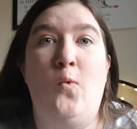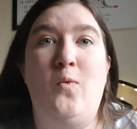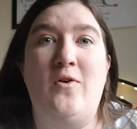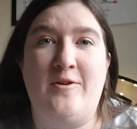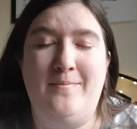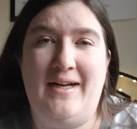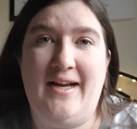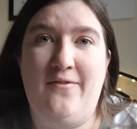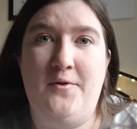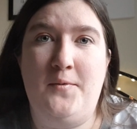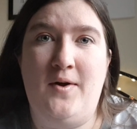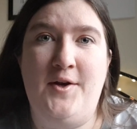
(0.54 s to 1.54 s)
Welcome back
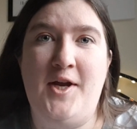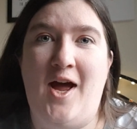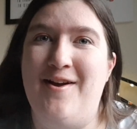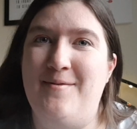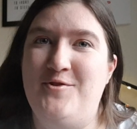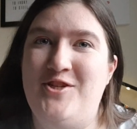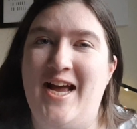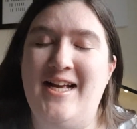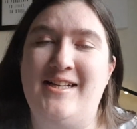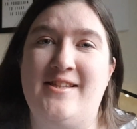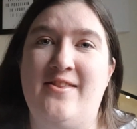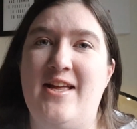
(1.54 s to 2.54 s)
everyone, I'm
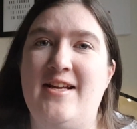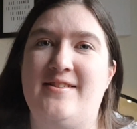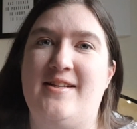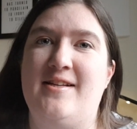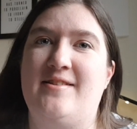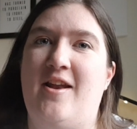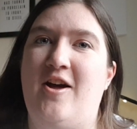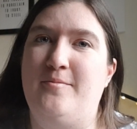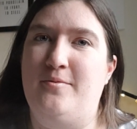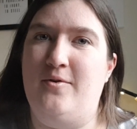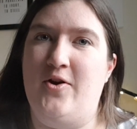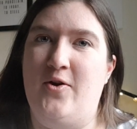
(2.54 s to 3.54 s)
Jess, this is
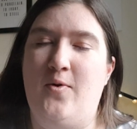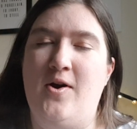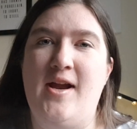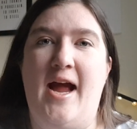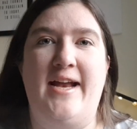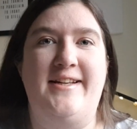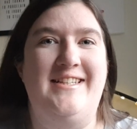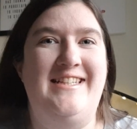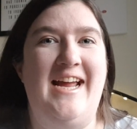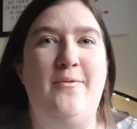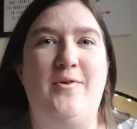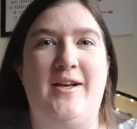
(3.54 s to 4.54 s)
LARP 101 and
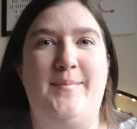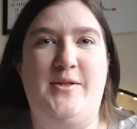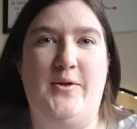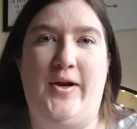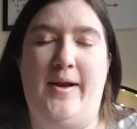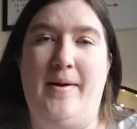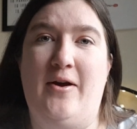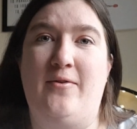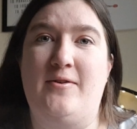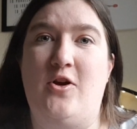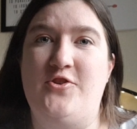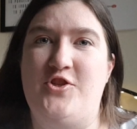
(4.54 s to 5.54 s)
today we're going to be talking
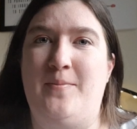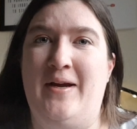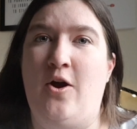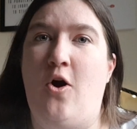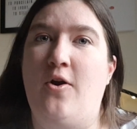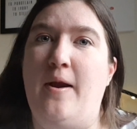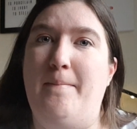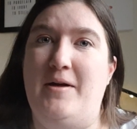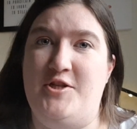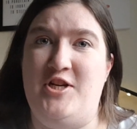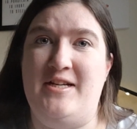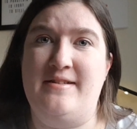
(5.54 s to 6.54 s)
about costuming on a
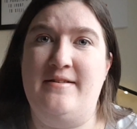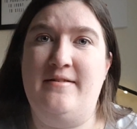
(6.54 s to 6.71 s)
budget.